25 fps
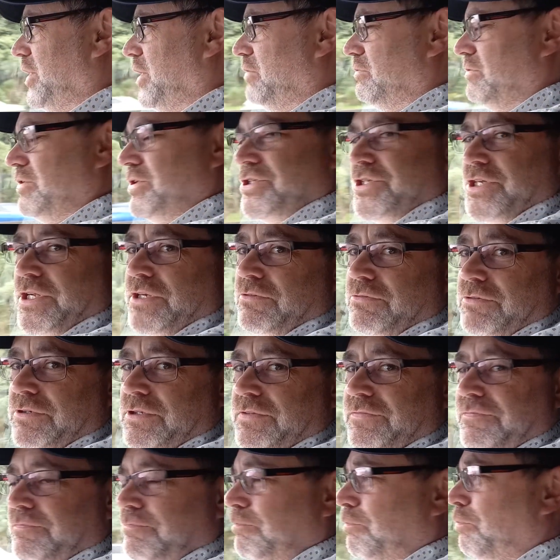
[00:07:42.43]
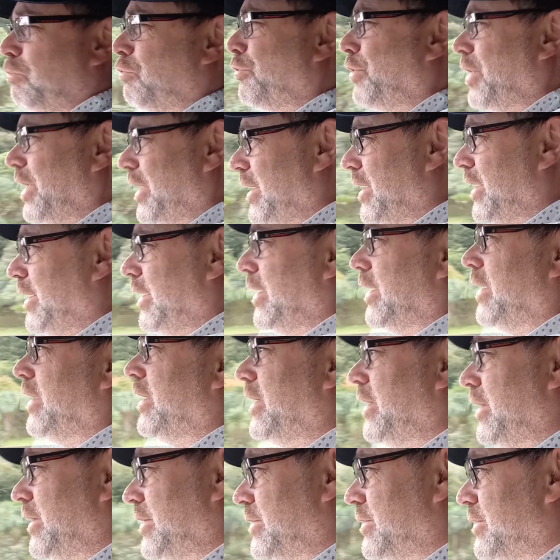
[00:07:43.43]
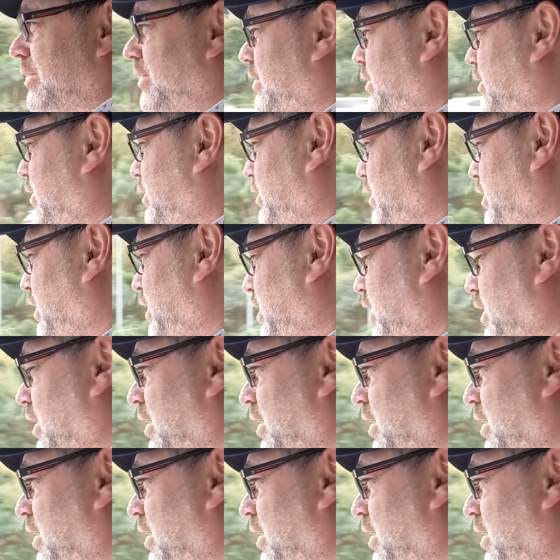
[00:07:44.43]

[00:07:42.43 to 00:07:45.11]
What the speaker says: the regenerative braking, it's